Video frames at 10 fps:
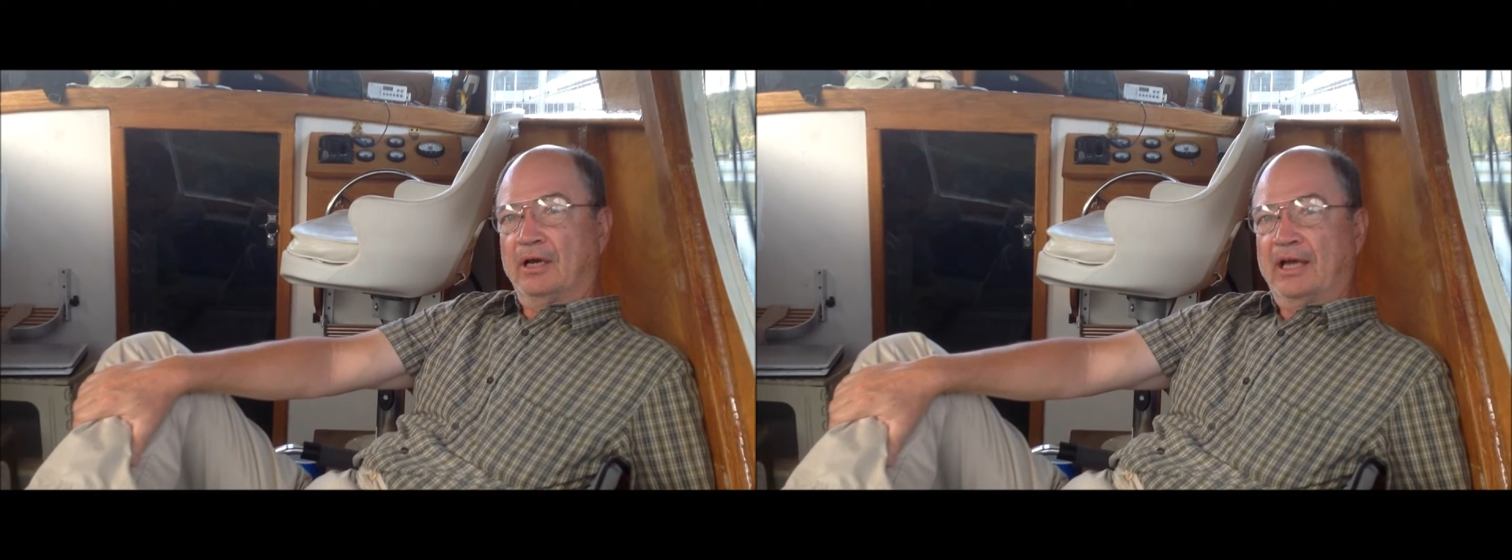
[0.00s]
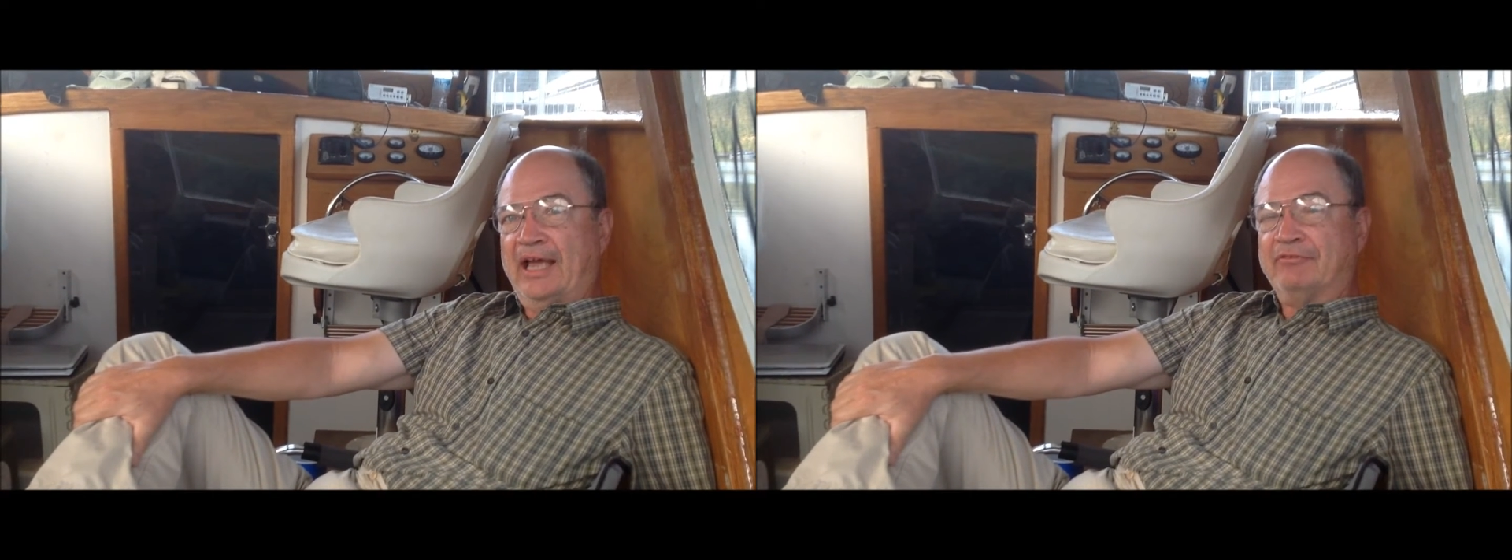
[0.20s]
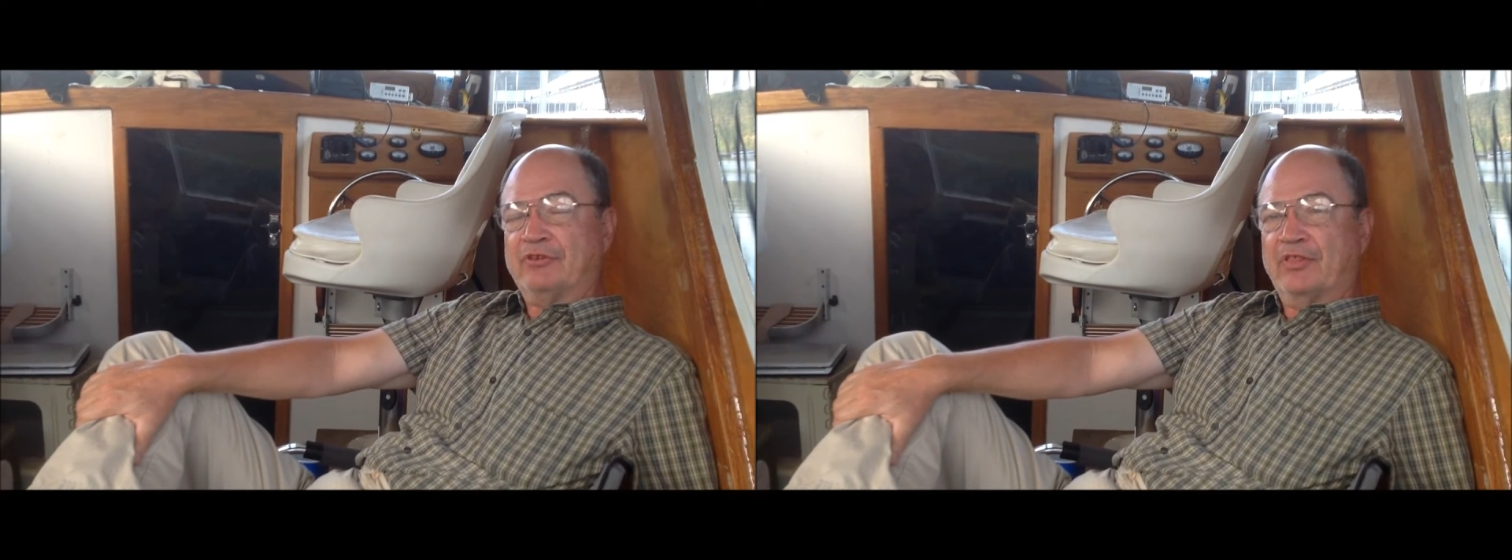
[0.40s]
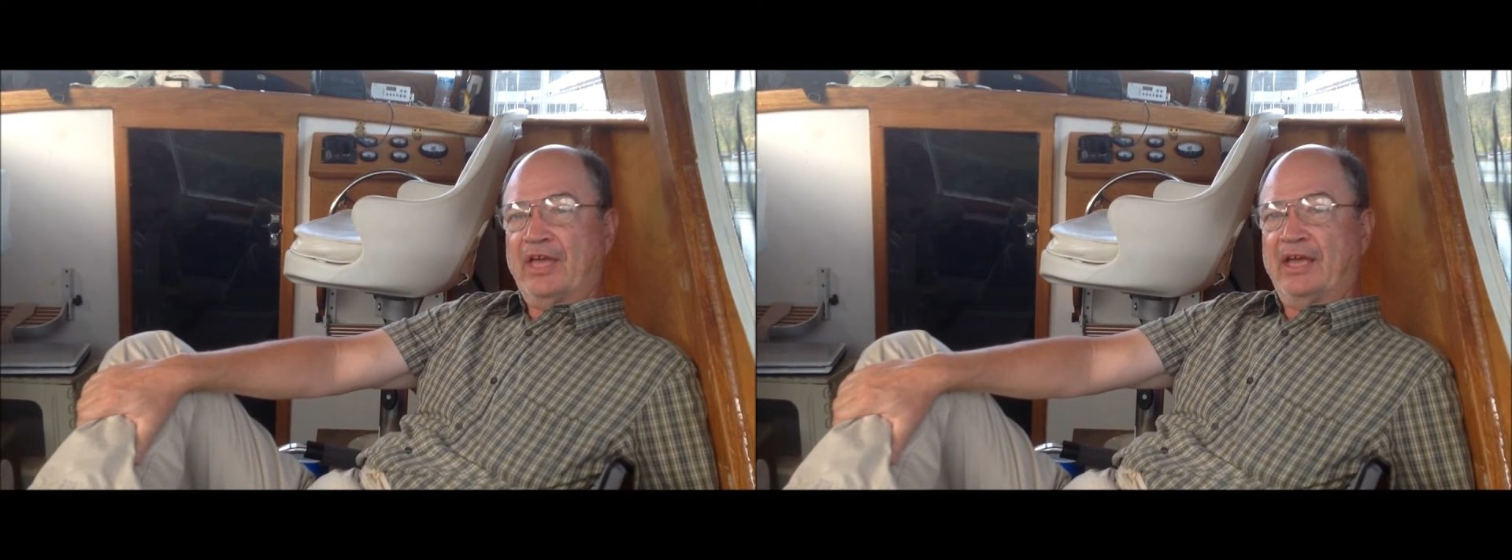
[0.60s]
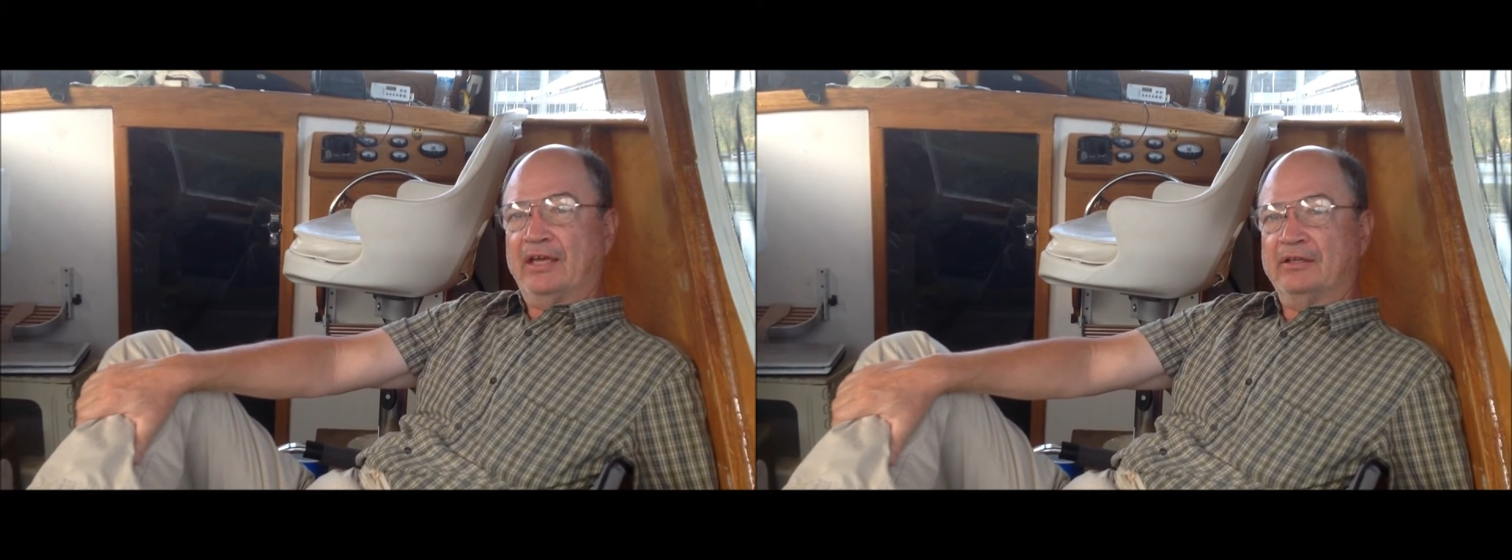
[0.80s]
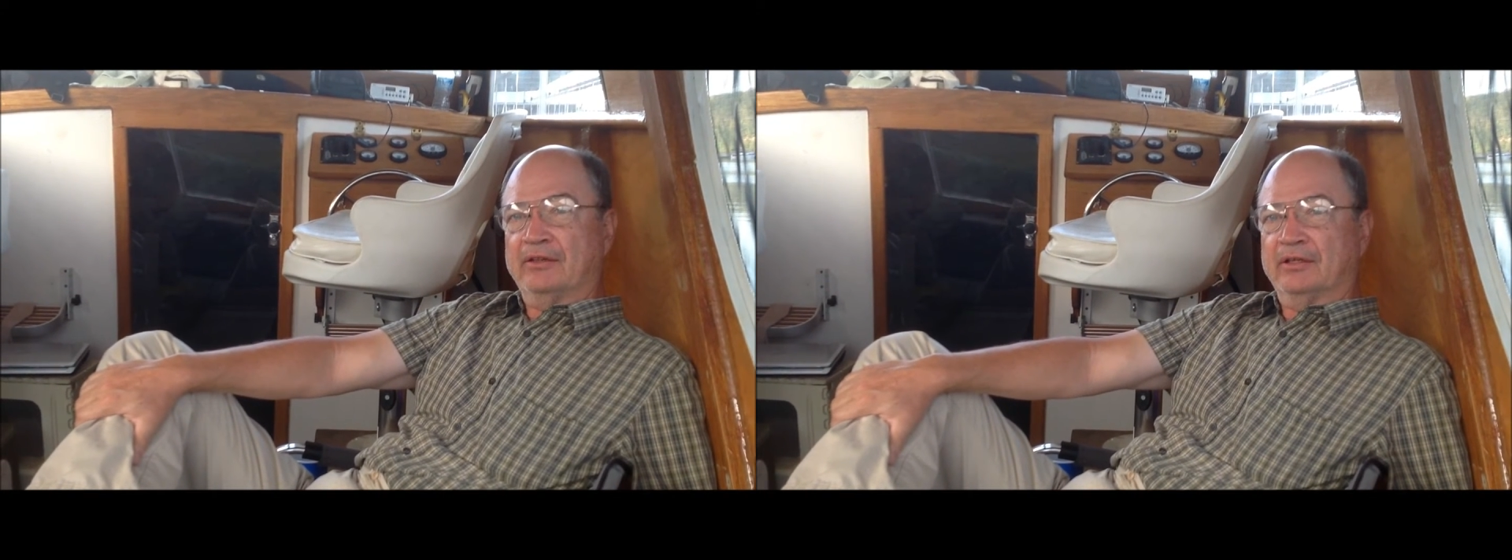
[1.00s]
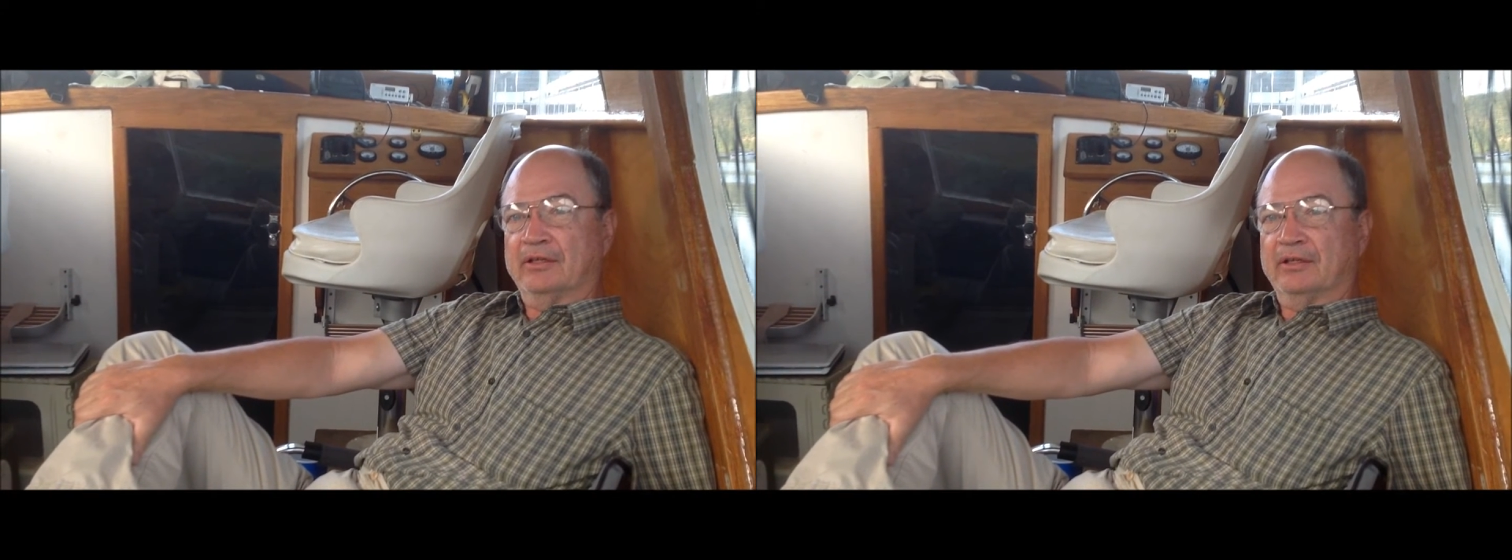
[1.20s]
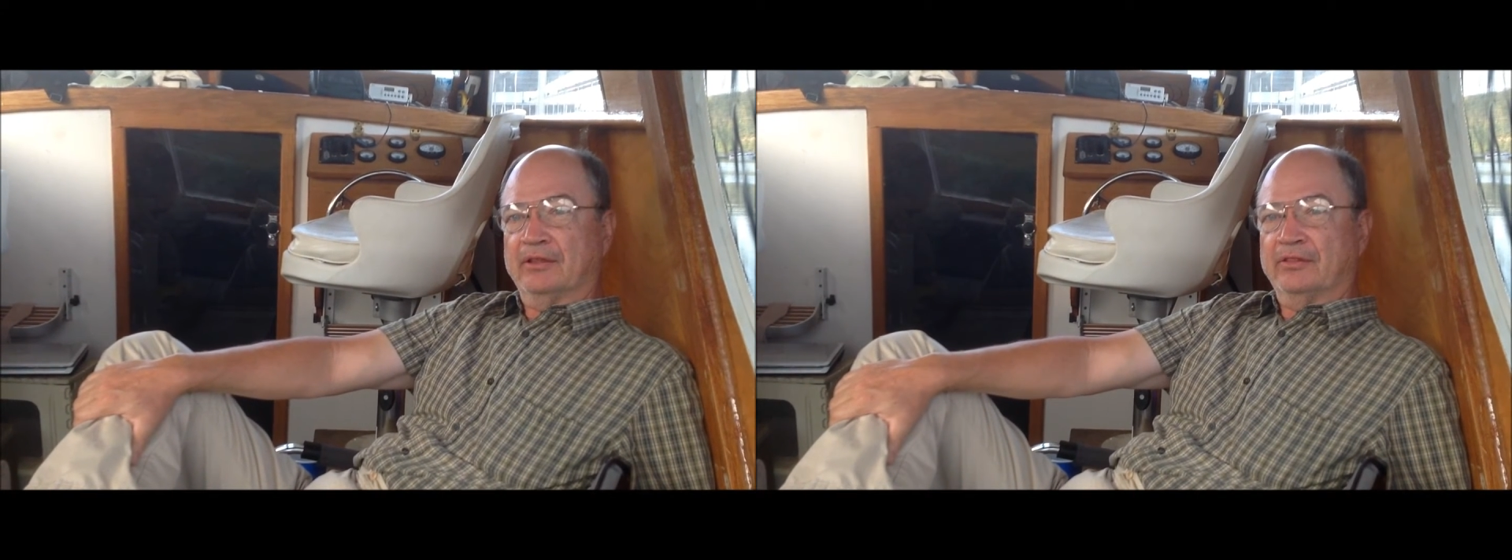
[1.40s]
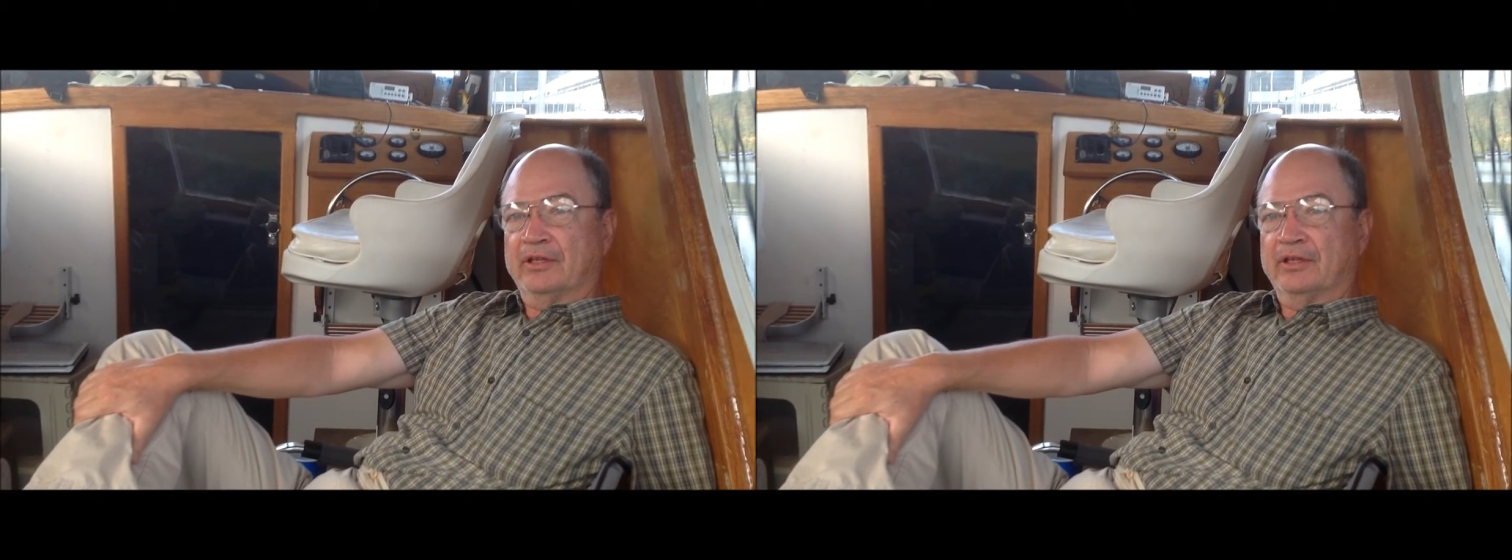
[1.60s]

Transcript: After that, the